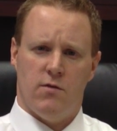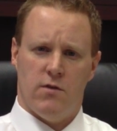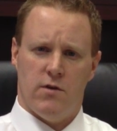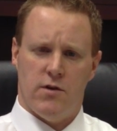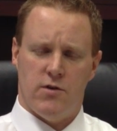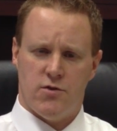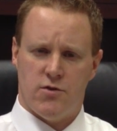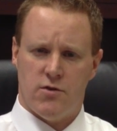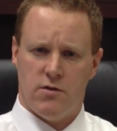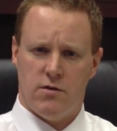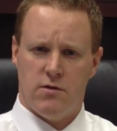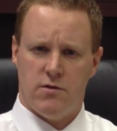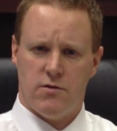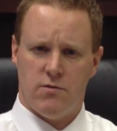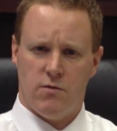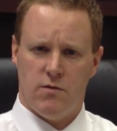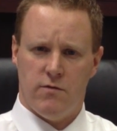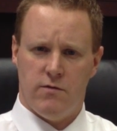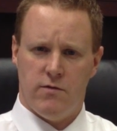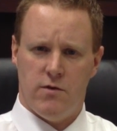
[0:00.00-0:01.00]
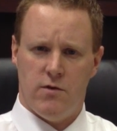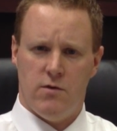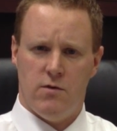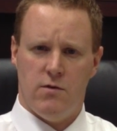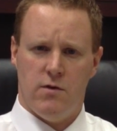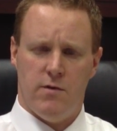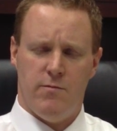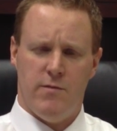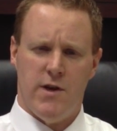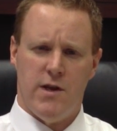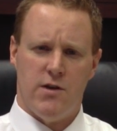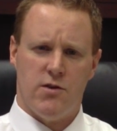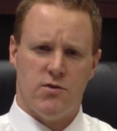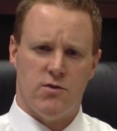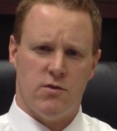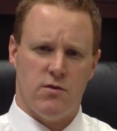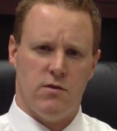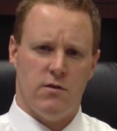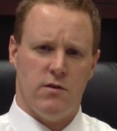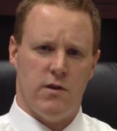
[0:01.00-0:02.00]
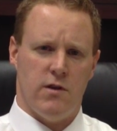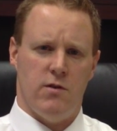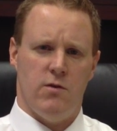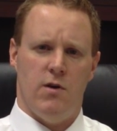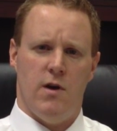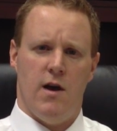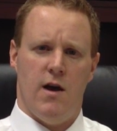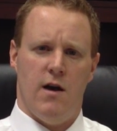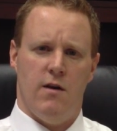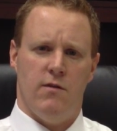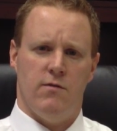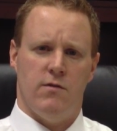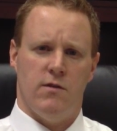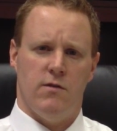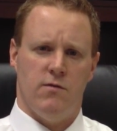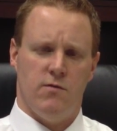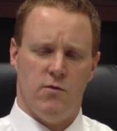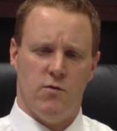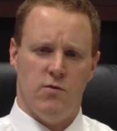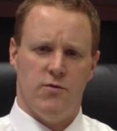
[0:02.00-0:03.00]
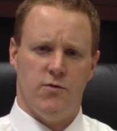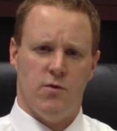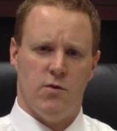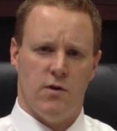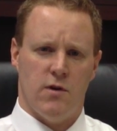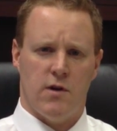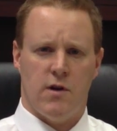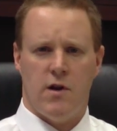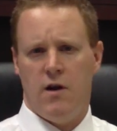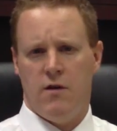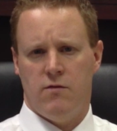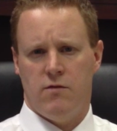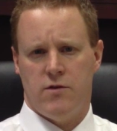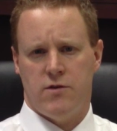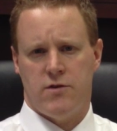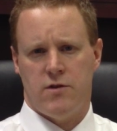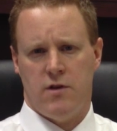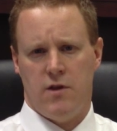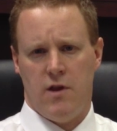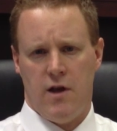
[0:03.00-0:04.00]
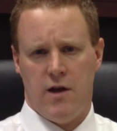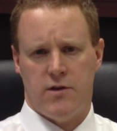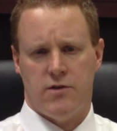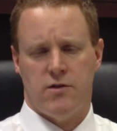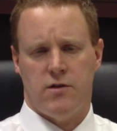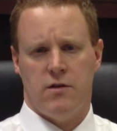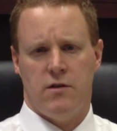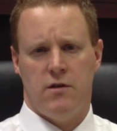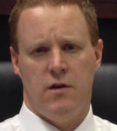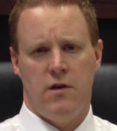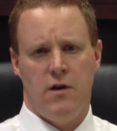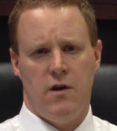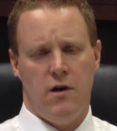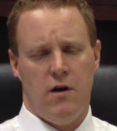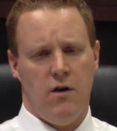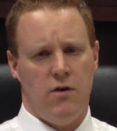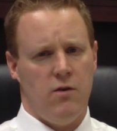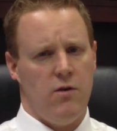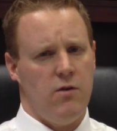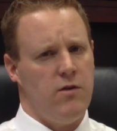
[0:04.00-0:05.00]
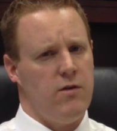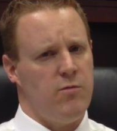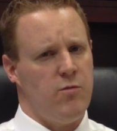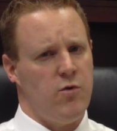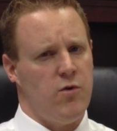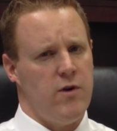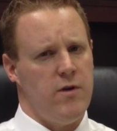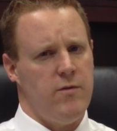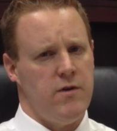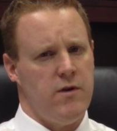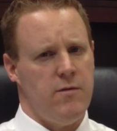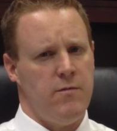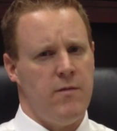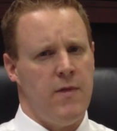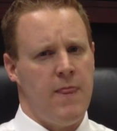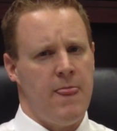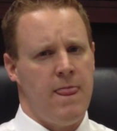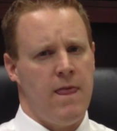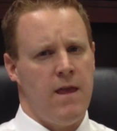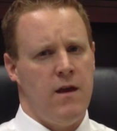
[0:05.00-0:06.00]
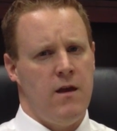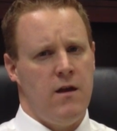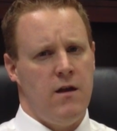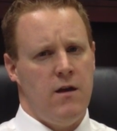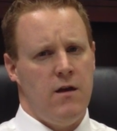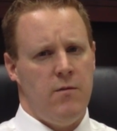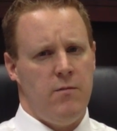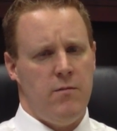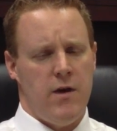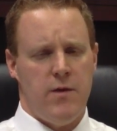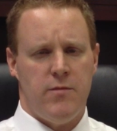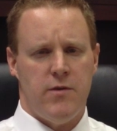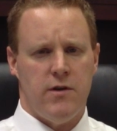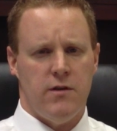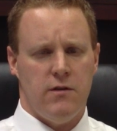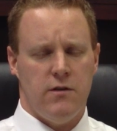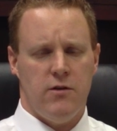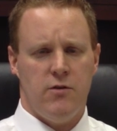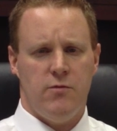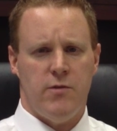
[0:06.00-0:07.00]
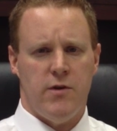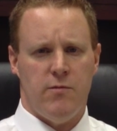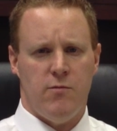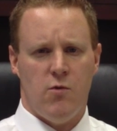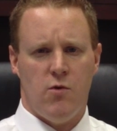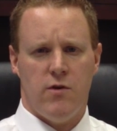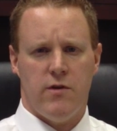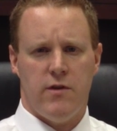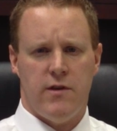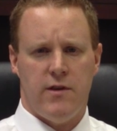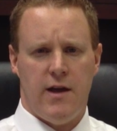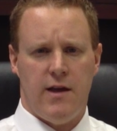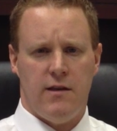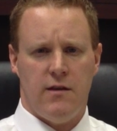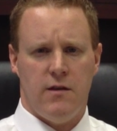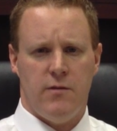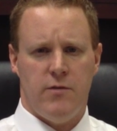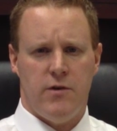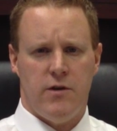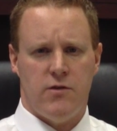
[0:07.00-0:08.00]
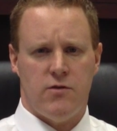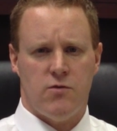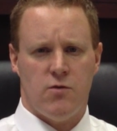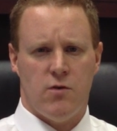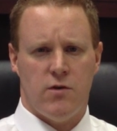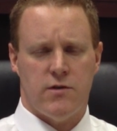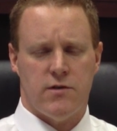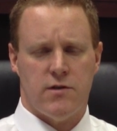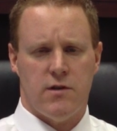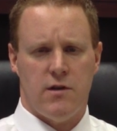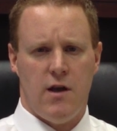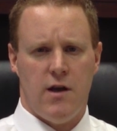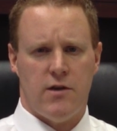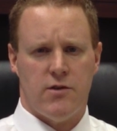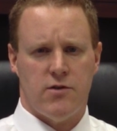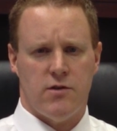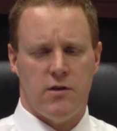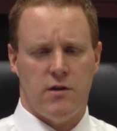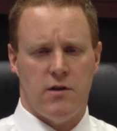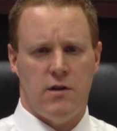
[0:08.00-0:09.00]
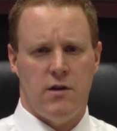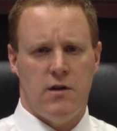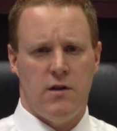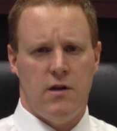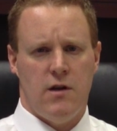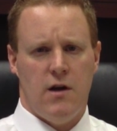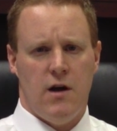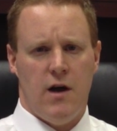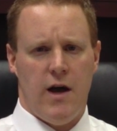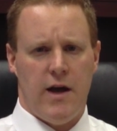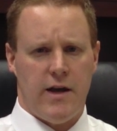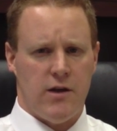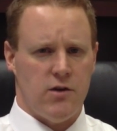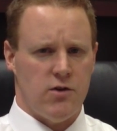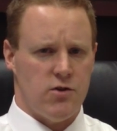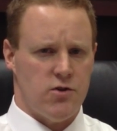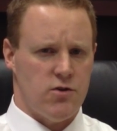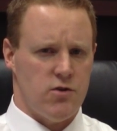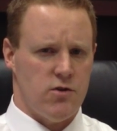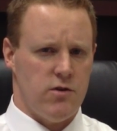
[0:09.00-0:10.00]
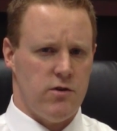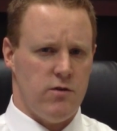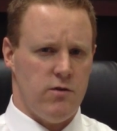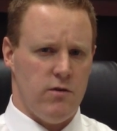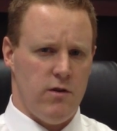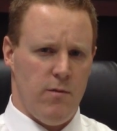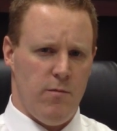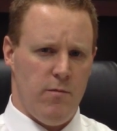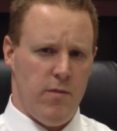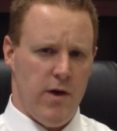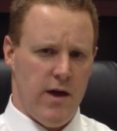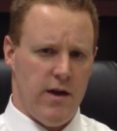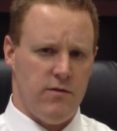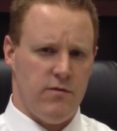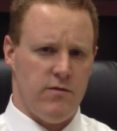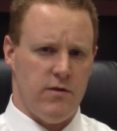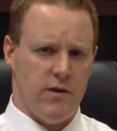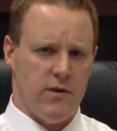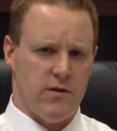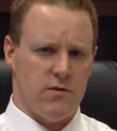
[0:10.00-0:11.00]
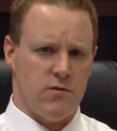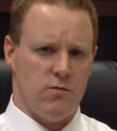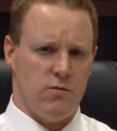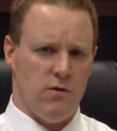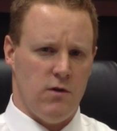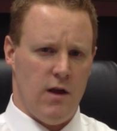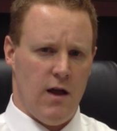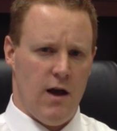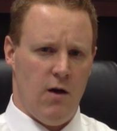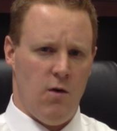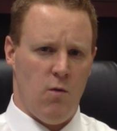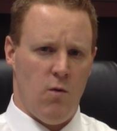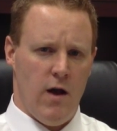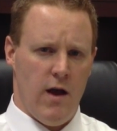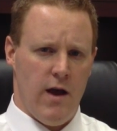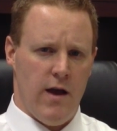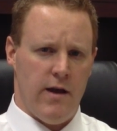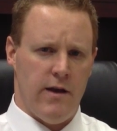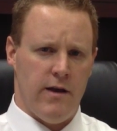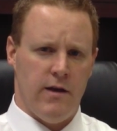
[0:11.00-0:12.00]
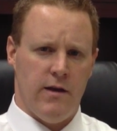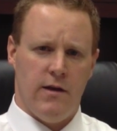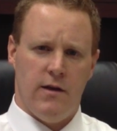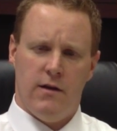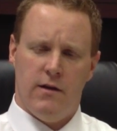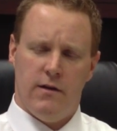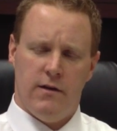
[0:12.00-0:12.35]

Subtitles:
for an insurance review and make sure that you have full tort coverage selection. Although the premium may be a little bit more than that limited tort selection, I can assure you the benefits will outweigh